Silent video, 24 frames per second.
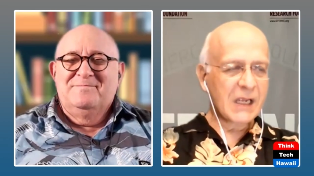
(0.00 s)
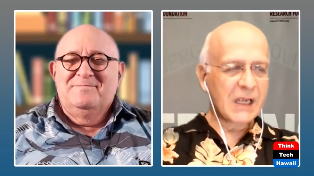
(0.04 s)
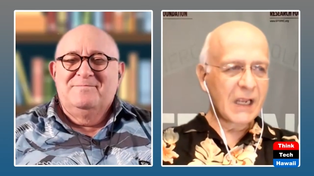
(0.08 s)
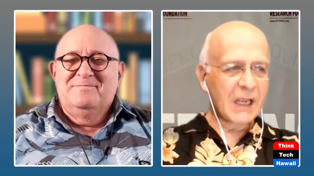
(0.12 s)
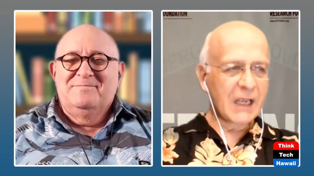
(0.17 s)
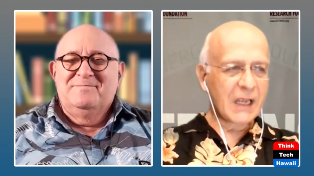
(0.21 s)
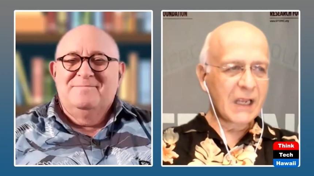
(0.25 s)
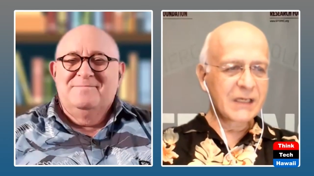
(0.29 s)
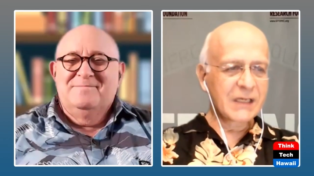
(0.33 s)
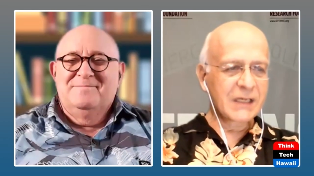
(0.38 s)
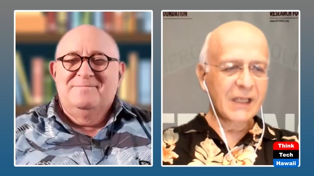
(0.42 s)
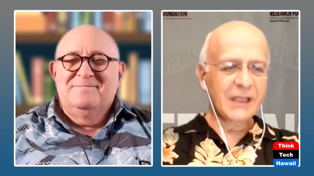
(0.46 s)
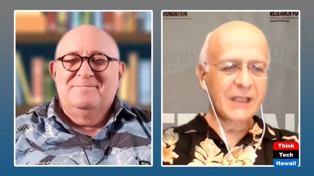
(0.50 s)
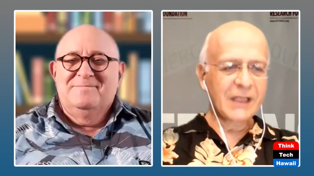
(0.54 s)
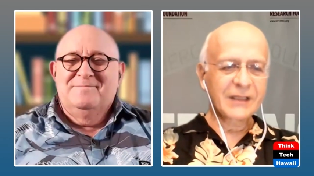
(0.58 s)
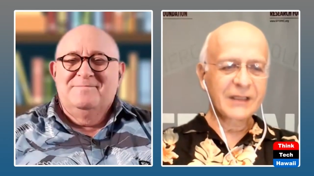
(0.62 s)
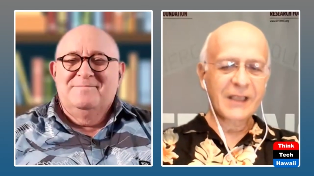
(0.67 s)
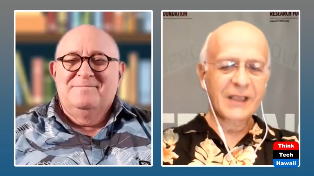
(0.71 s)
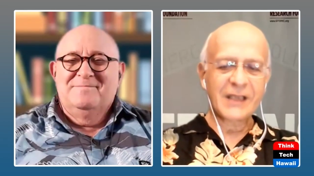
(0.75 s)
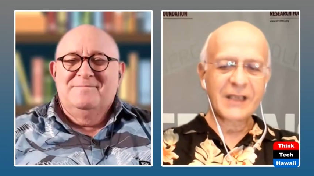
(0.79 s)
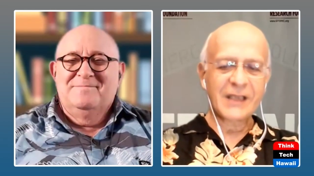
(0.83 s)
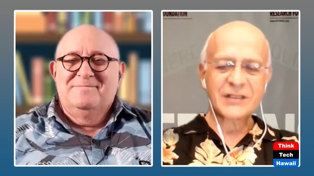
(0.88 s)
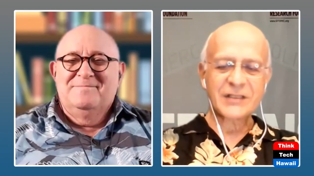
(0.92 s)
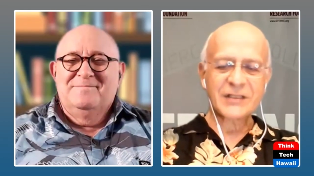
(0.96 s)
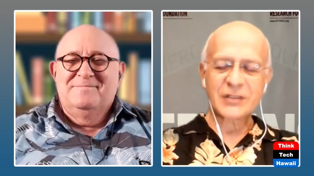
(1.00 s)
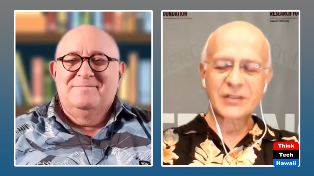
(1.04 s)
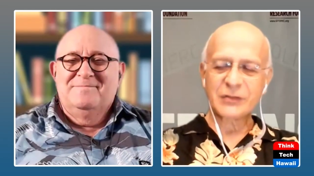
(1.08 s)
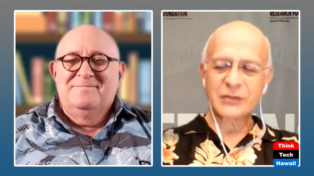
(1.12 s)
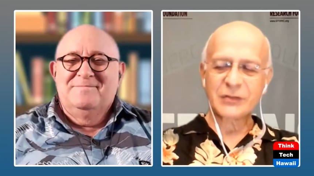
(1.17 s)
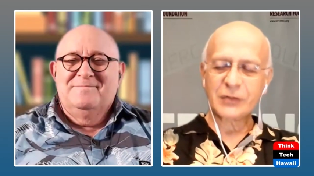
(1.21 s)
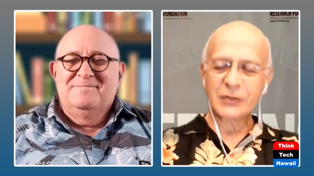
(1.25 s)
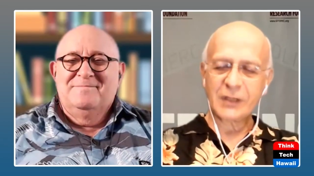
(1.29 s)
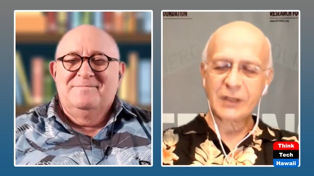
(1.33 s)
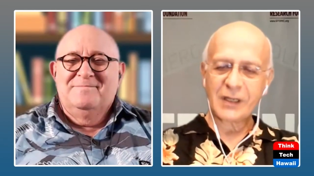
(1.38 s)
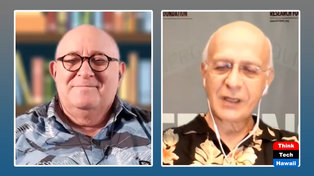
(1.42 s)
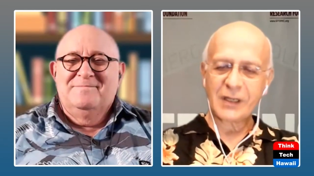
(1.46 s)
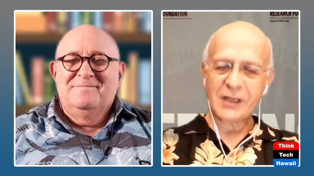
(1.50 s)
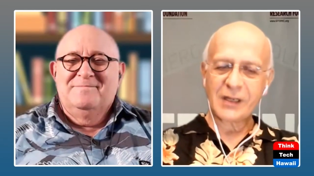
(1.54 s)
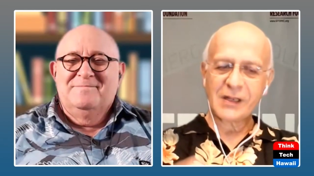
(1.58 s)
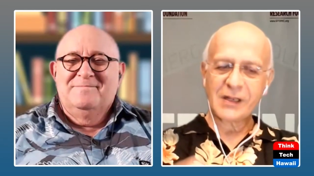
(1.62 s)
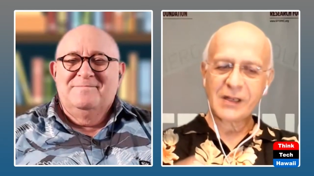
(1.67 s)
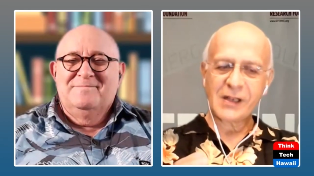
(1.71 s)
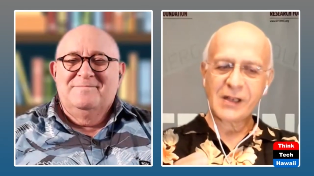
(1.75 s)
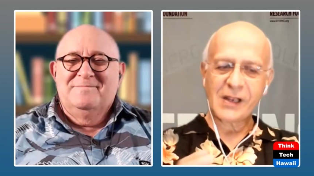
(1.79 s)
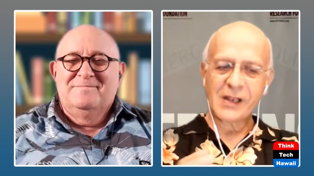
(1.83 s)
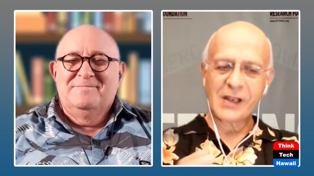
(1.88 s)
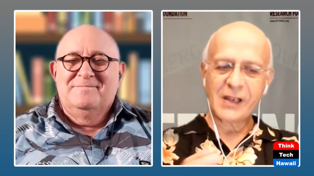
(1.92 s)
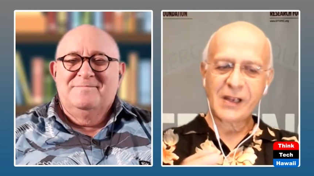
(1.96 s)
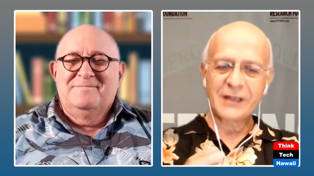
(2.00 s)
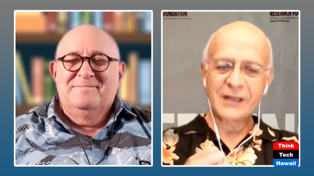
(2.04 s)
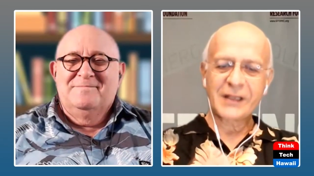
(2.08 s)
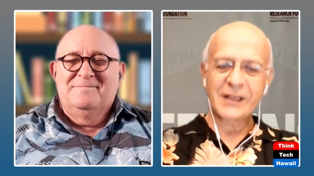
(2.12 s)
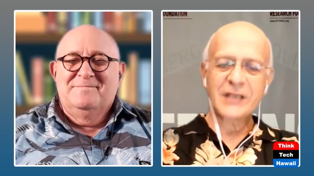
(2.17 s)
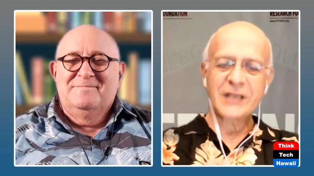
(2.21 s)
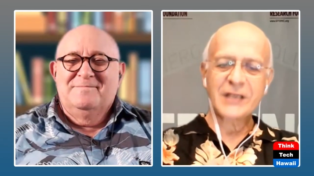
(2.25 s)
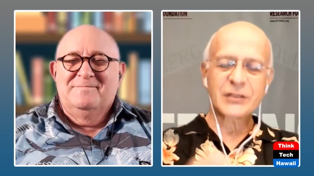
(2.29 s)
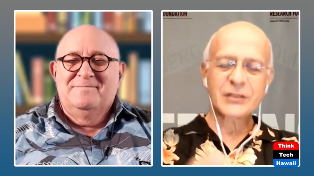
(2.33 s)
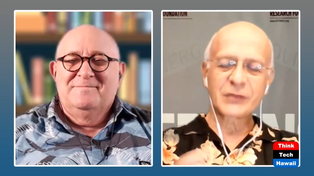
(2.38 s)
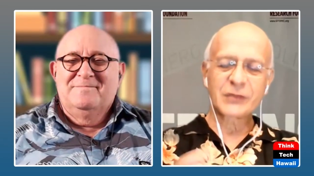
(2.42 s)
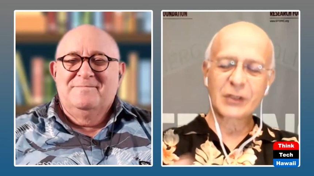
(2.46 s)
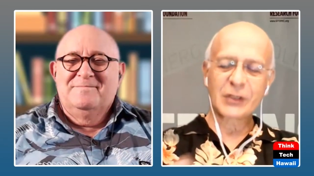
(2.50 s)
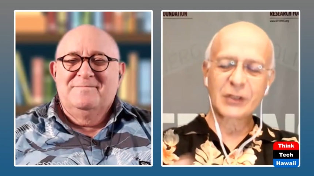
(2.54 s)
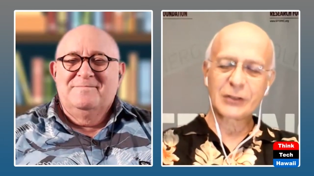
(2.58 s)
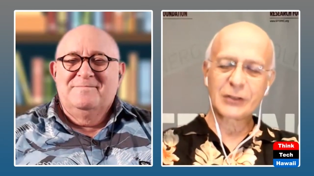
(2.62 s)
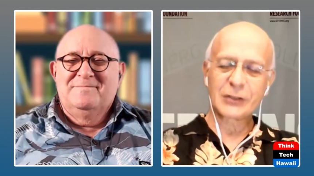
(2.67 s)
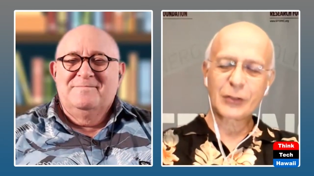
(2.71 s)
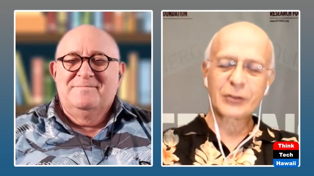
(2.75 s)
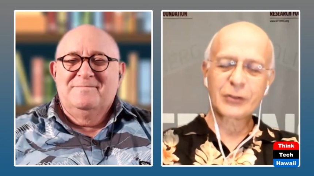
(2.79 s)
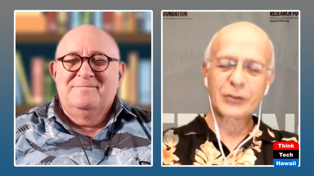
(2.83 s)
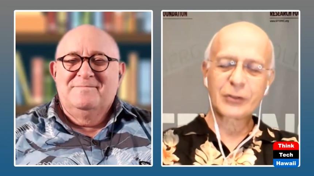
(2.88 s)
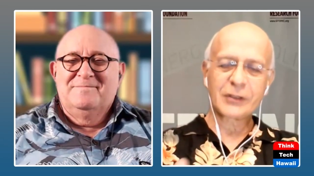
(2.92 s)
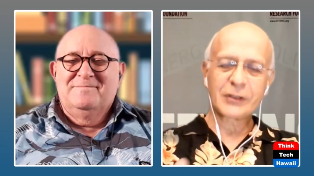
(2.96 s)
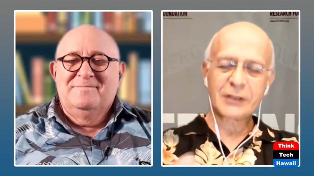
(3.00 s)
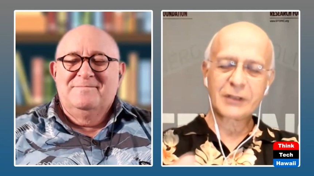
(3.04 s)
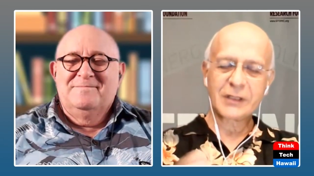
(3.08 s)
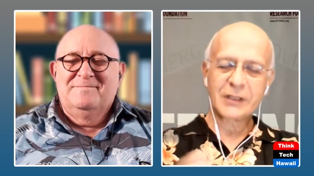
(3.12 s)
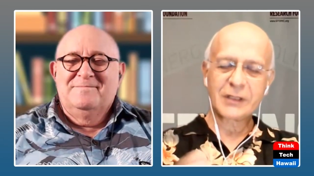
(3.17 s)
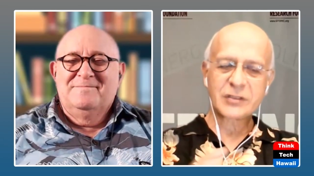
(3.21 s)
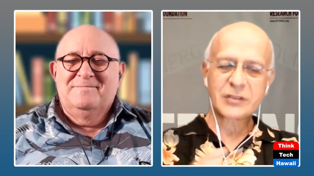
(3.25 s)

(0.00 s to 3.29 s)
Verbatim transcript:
Speaker 1: in the in the case of in the case of the Colonial, it's